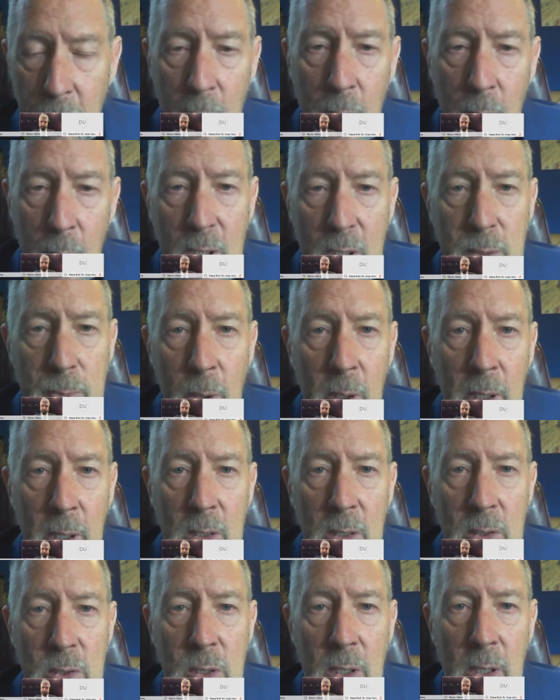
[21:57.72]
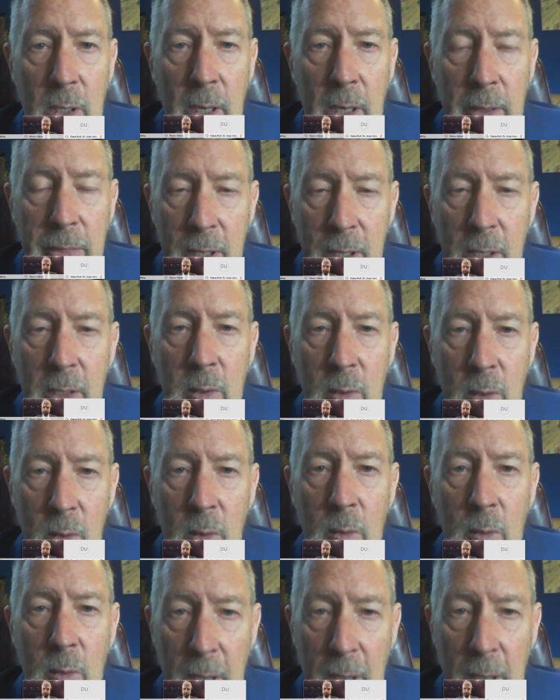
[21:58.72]
own experience, I think
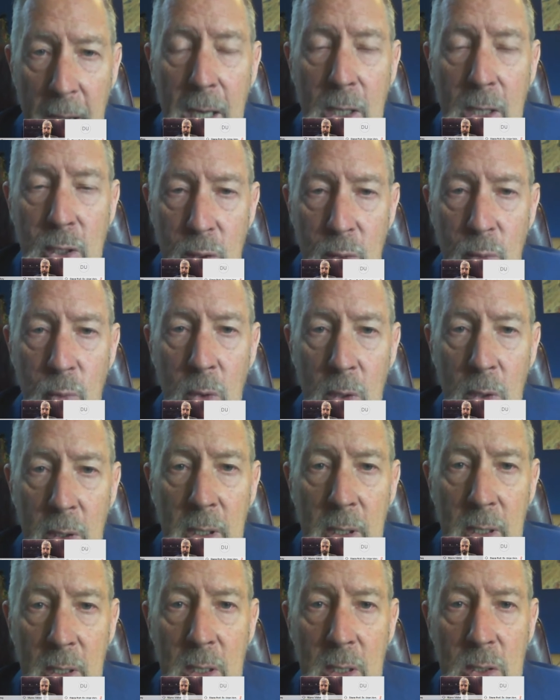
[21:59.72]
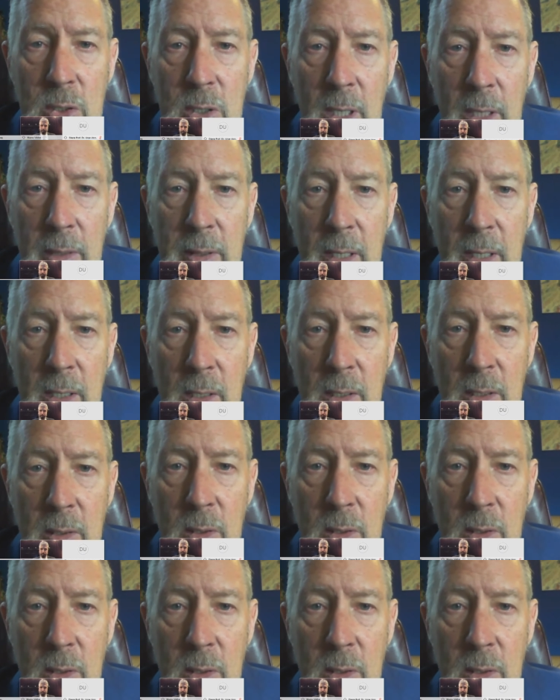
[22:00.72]
the action really is at that